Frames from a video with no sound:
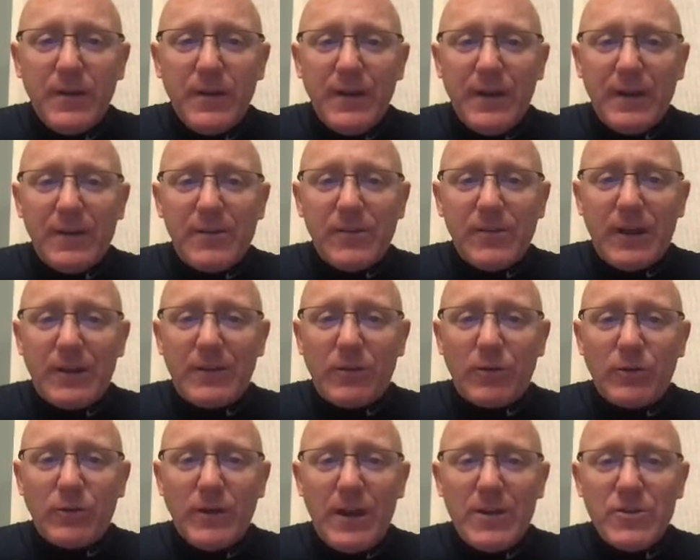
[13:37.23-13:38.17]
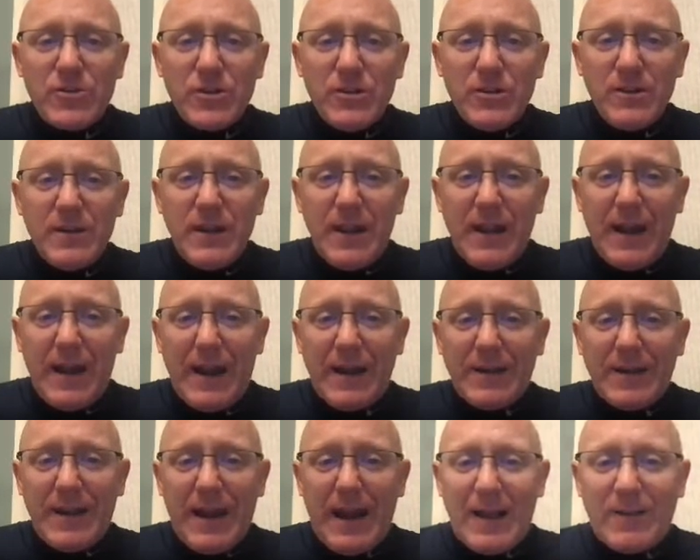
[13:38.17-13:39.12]
in set notation,
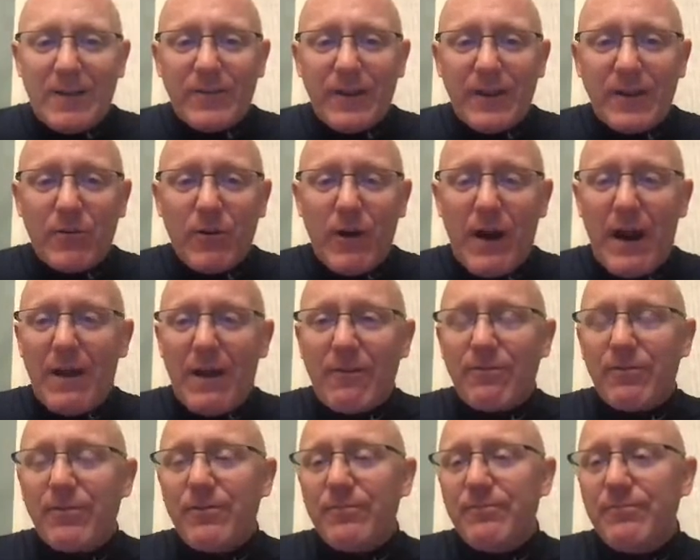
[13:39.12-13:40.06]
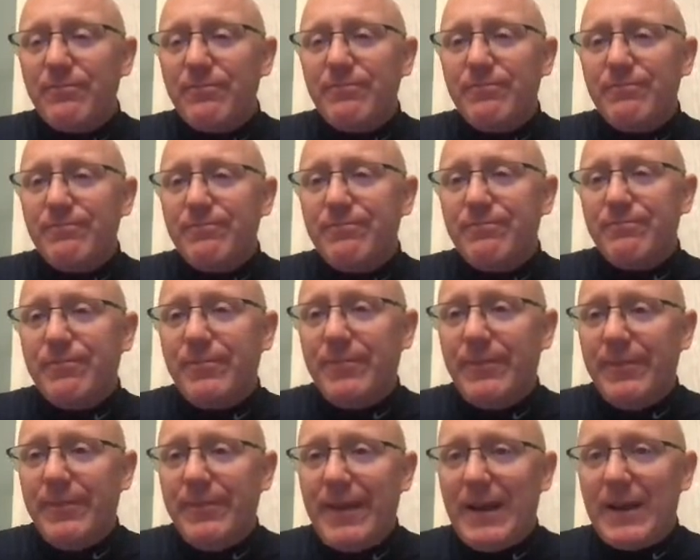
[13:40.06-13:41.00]
and as a graph.
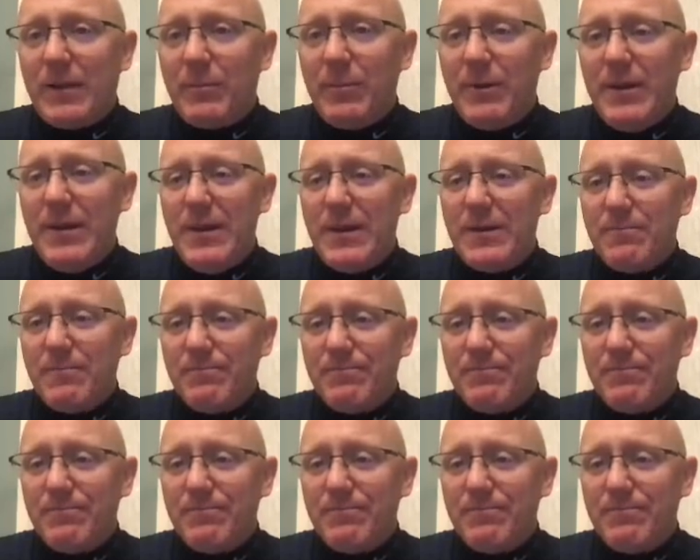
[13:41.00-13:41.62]
That'll be it.